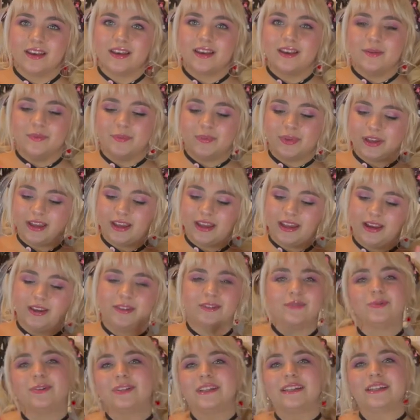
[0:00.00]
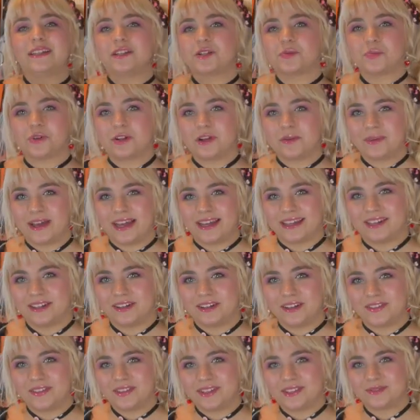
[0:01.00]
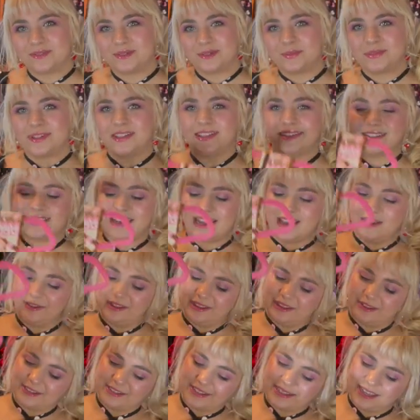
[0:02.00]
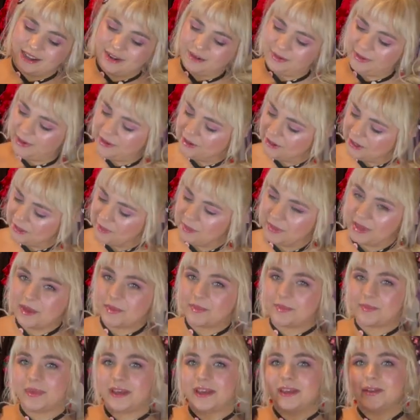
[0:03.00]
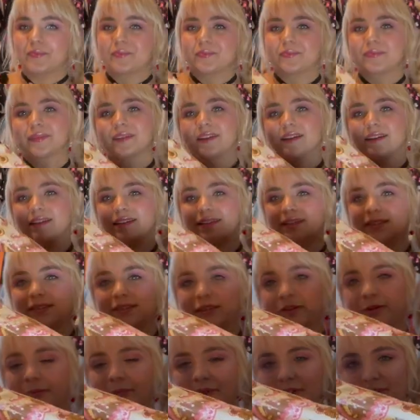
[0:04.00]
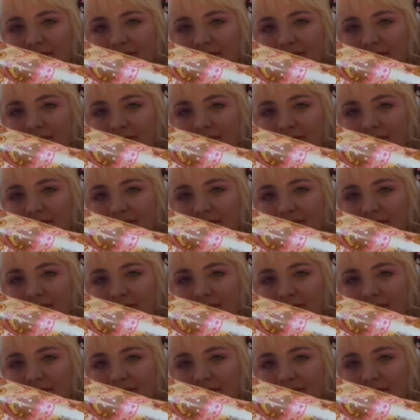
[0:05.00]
But I really need to put it back in on this one because now it looks kind of weird on me. But Little Bear's